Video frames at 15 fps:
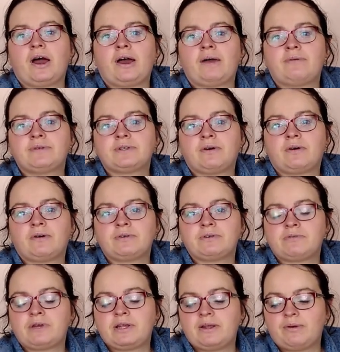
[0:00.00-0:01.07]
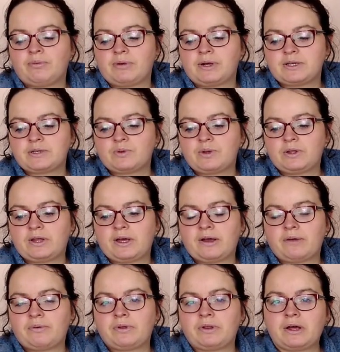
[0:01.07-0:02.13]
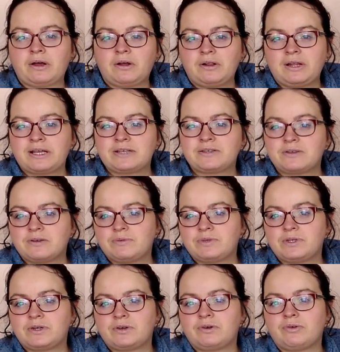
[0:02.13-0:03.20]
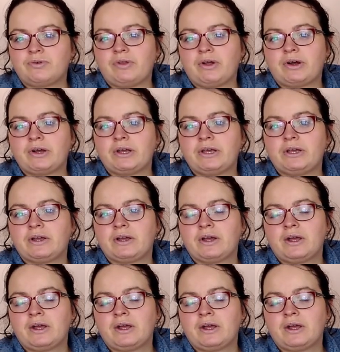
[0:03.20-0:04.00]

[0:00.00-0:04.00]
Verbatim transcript: Um, so I was really impressed with them, and that'll last until like